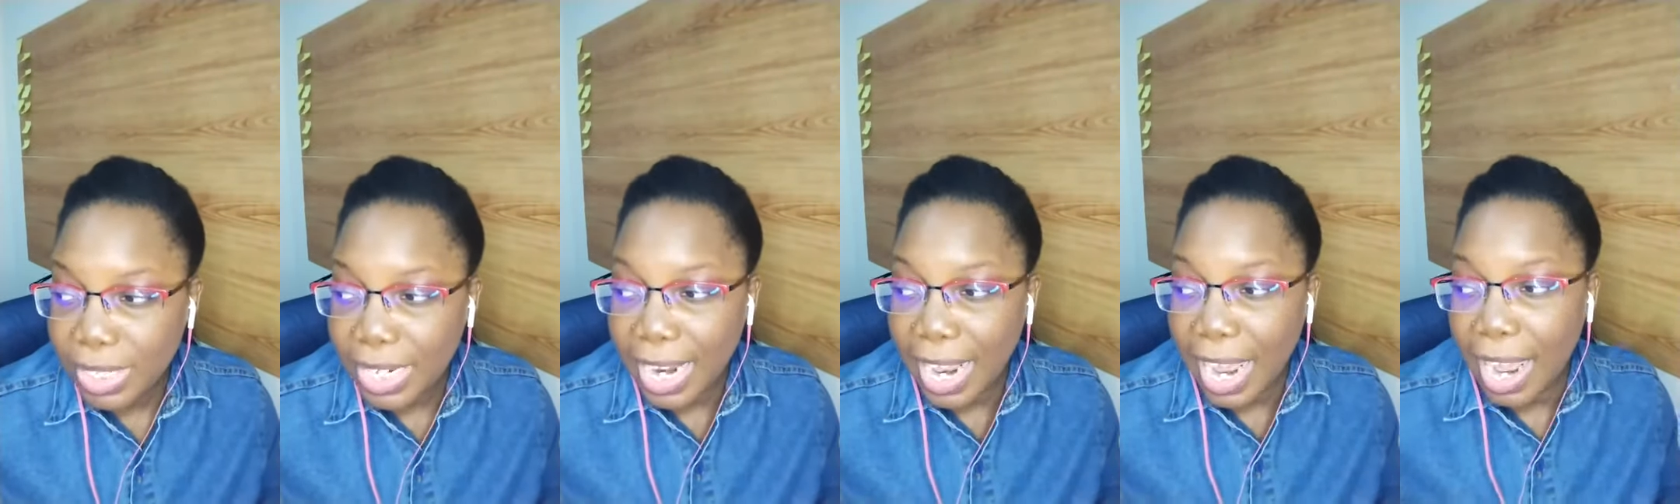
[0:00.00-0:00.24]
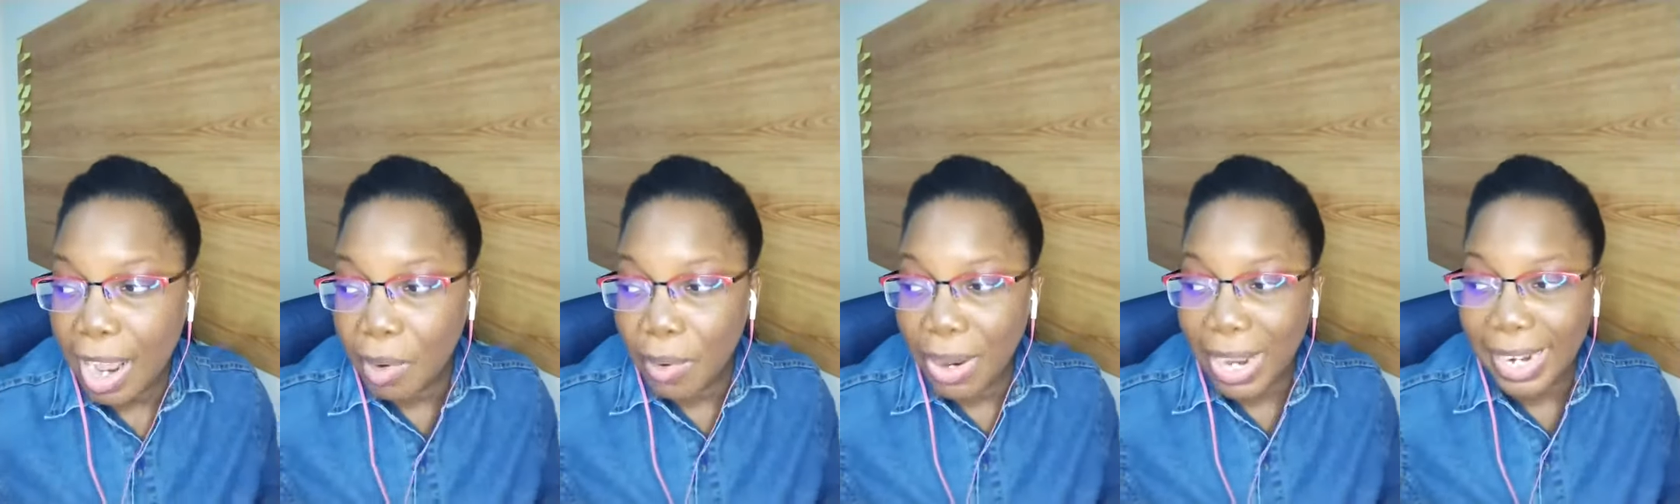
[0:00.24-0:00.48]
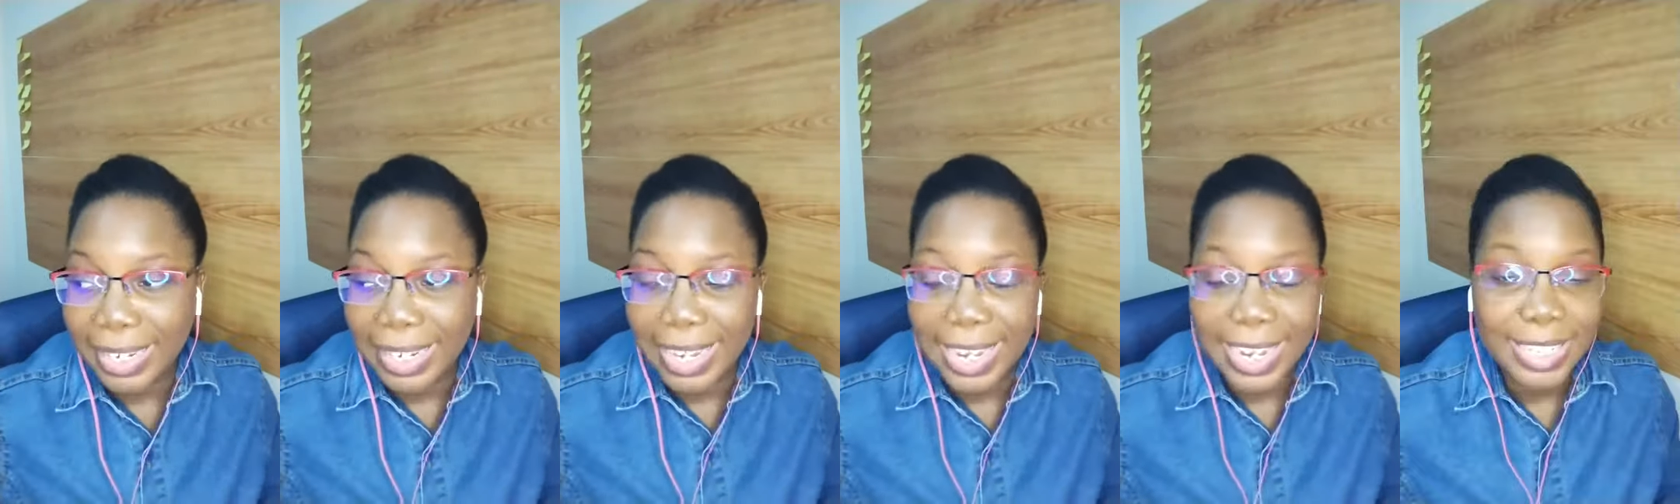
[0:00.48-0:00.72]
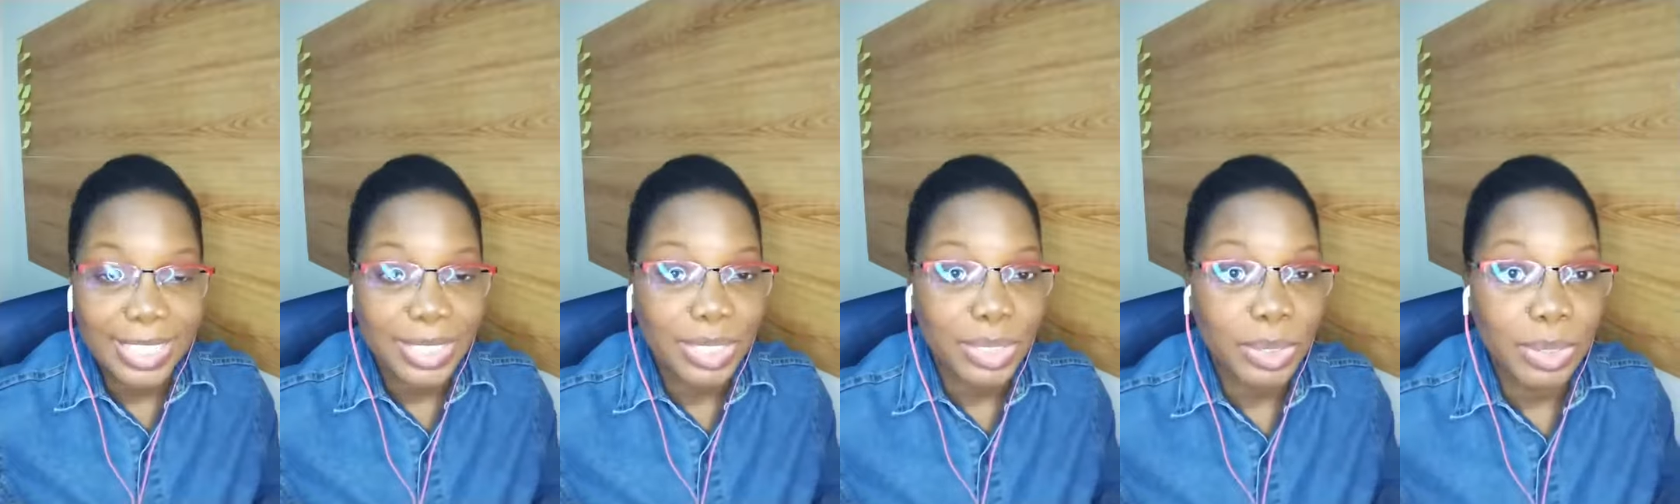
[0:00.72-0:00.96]
Now I
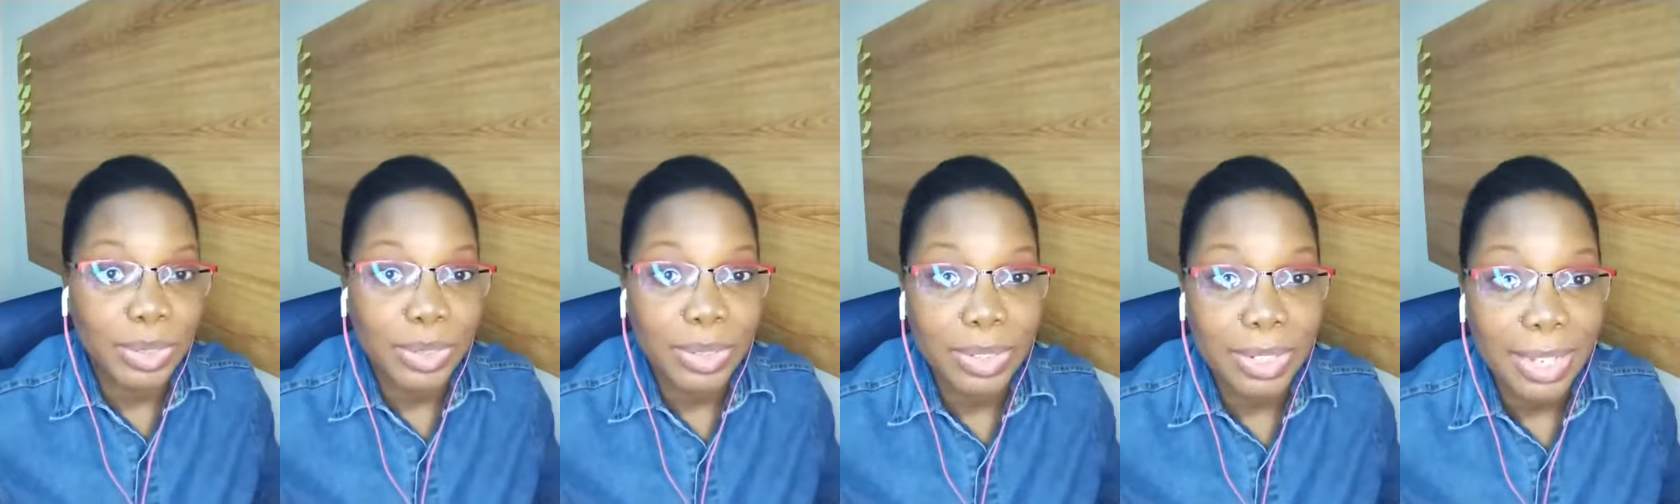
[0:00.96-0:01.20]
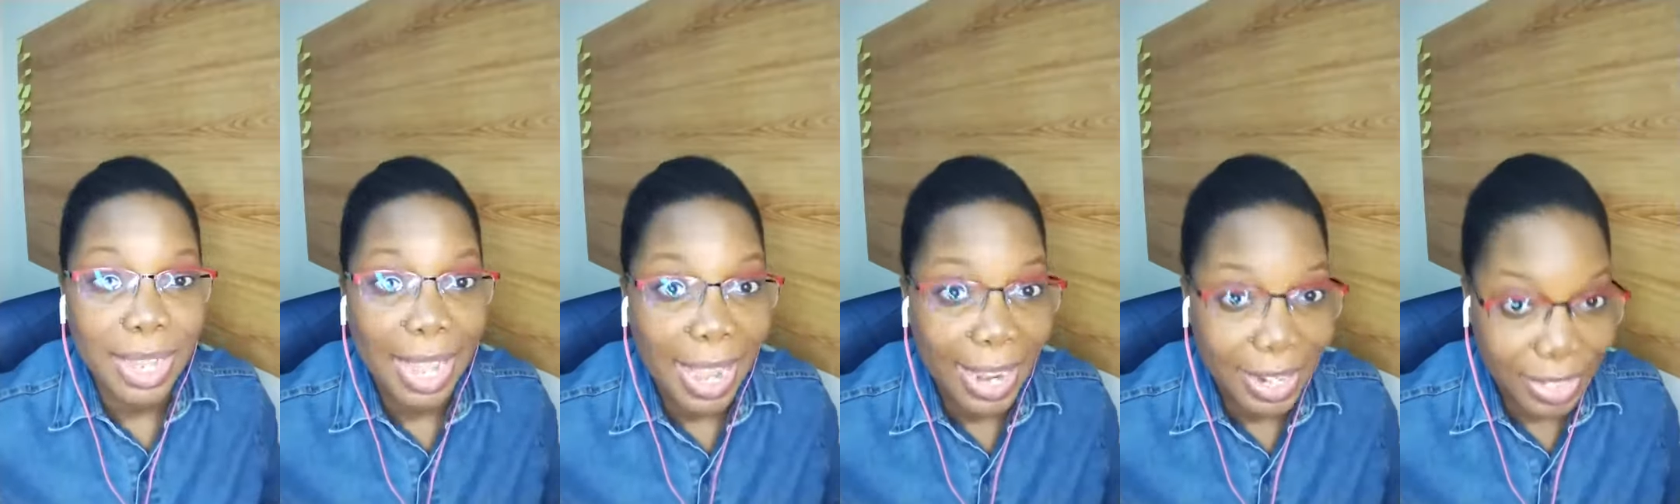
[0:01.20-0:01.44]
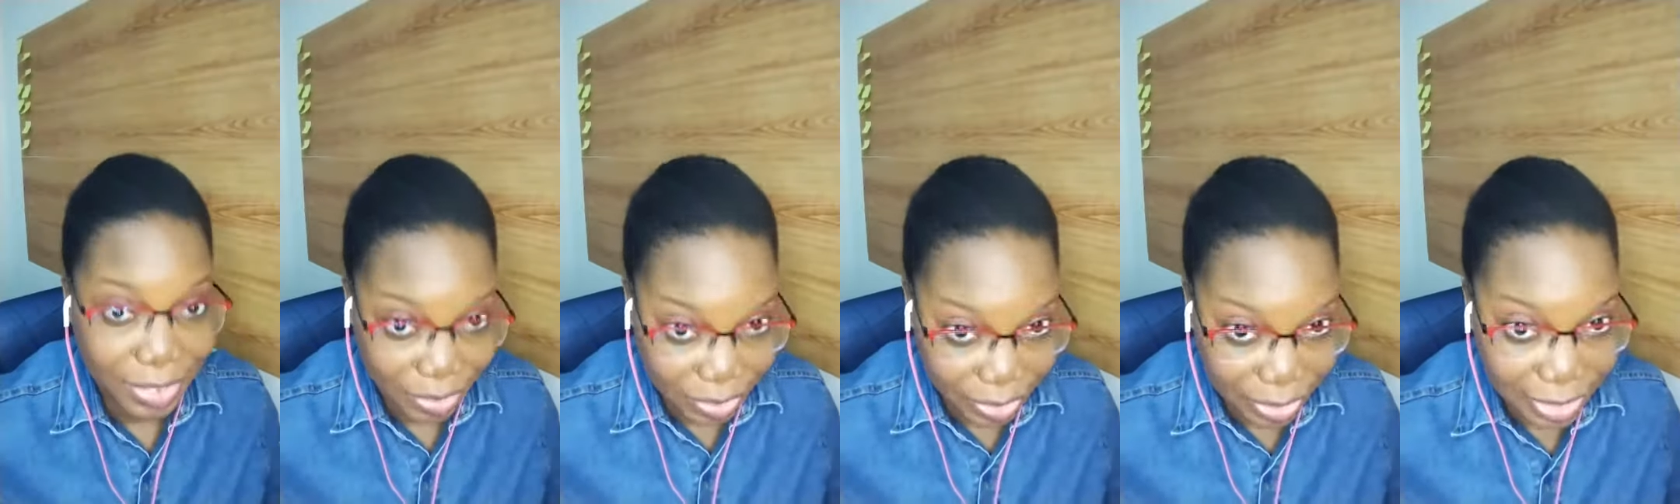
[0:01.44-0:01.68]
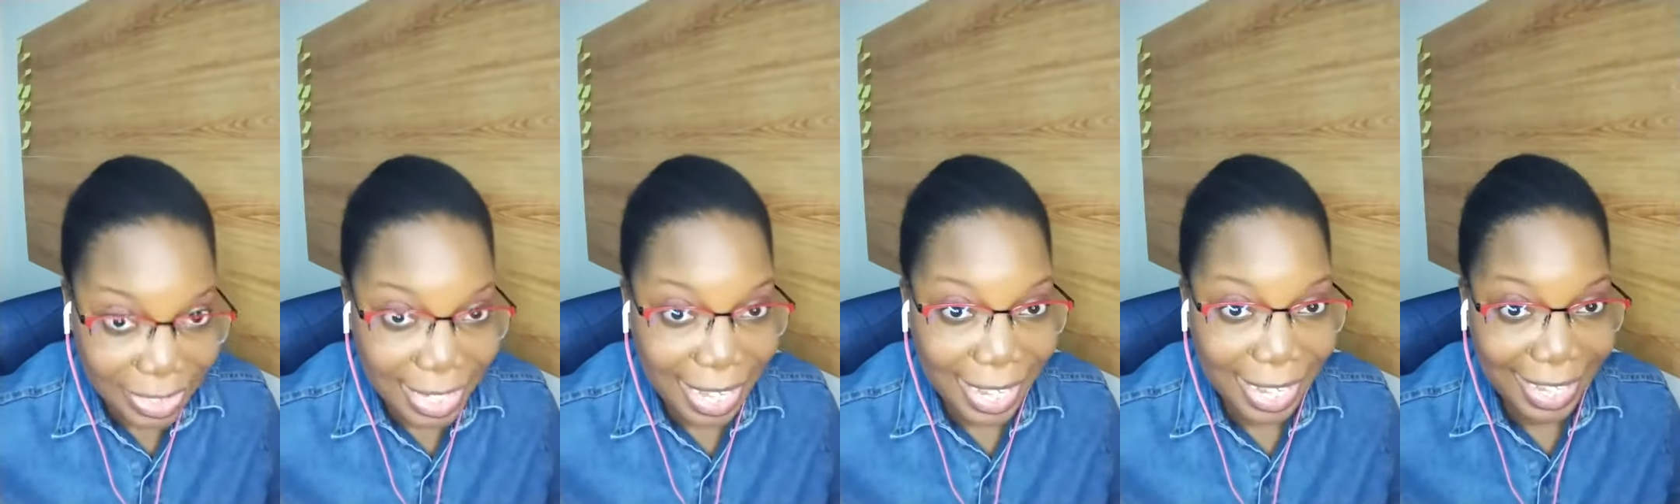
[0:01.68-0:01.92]
need to
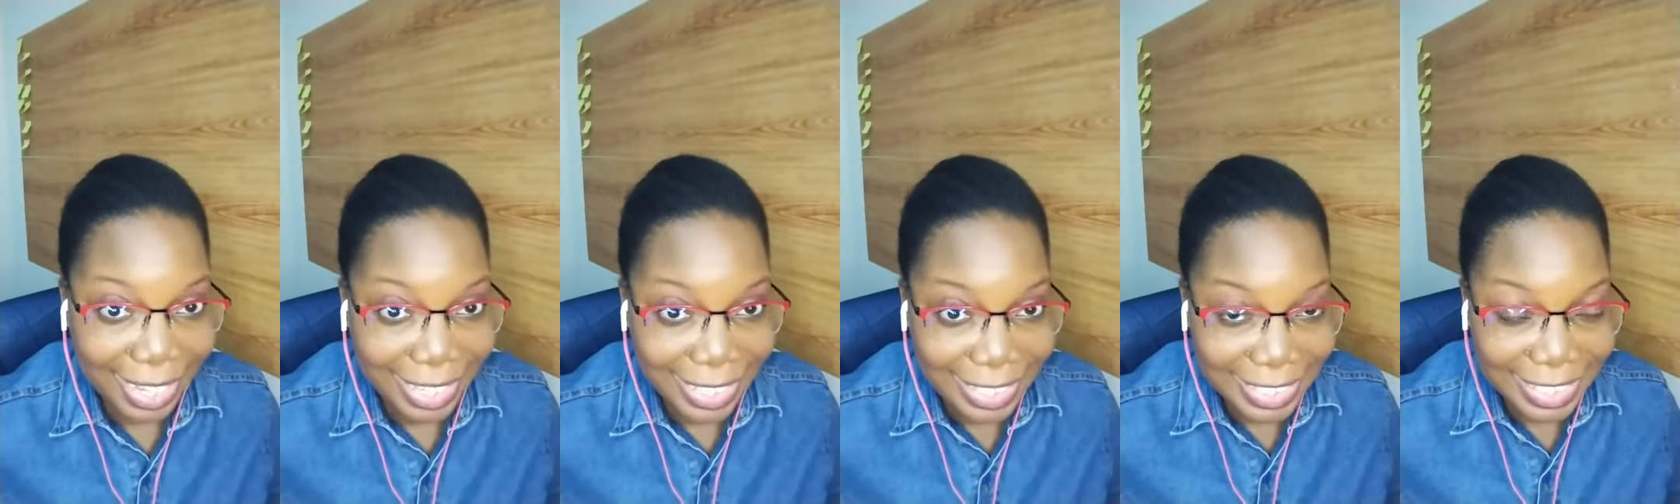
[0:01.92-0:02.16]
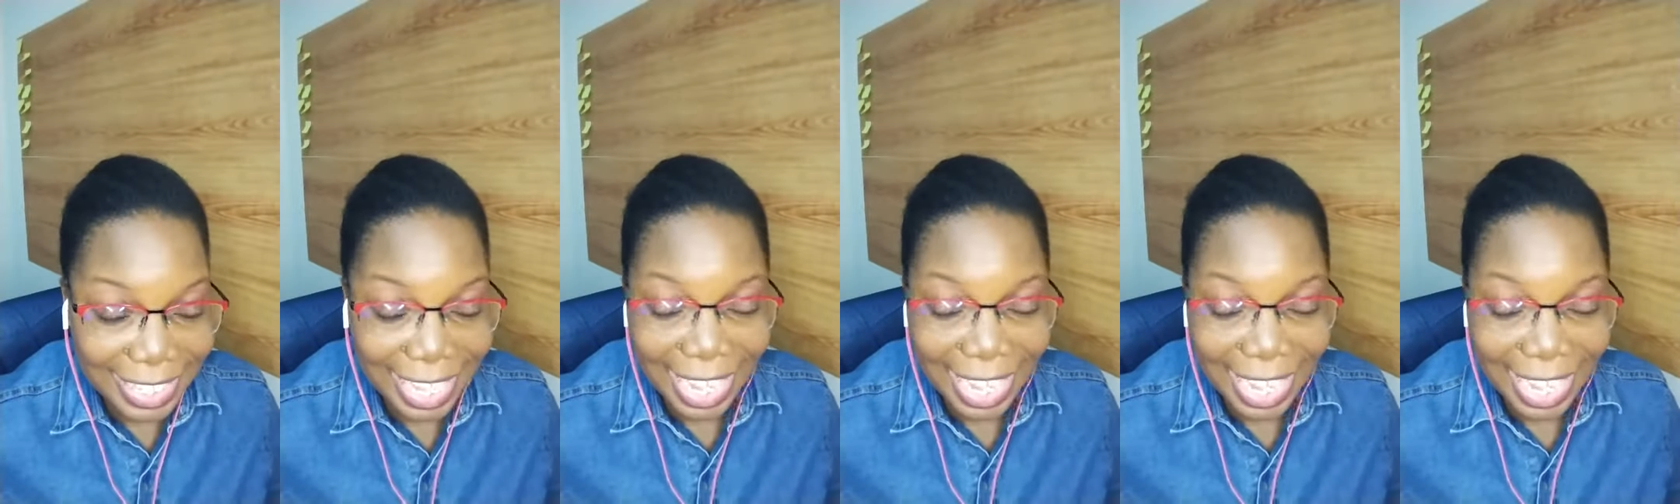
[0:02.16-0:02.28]
exercise.